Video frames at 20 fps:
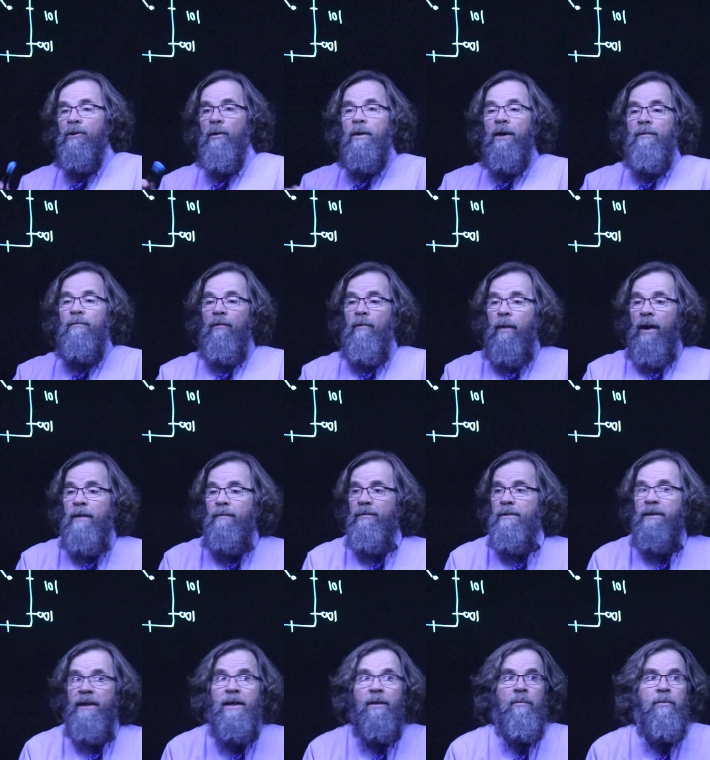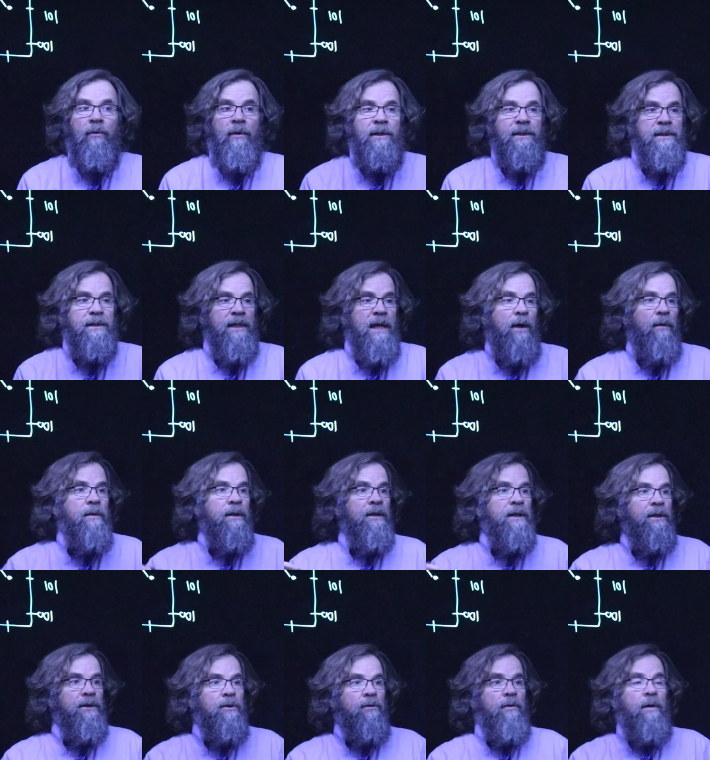so we have graphed data points. Now we
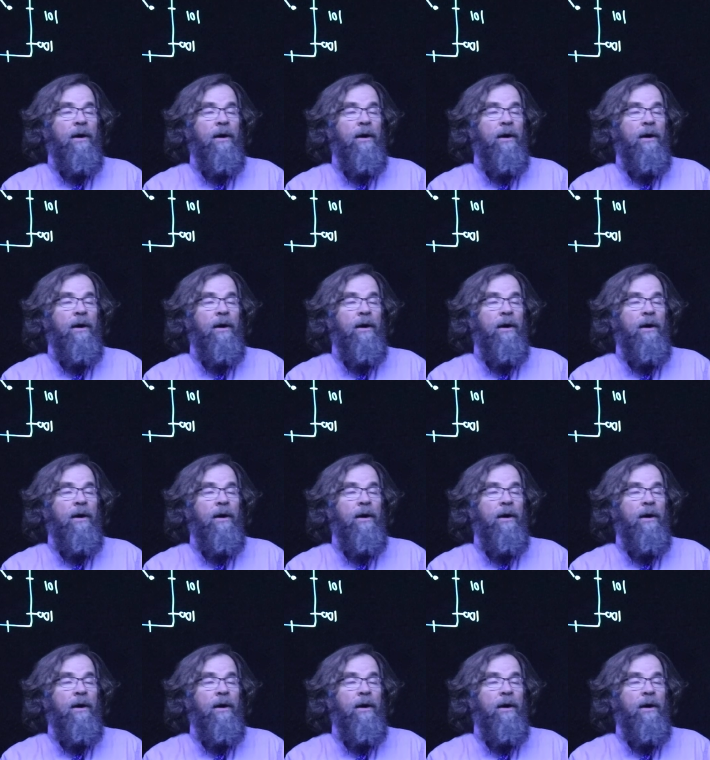need to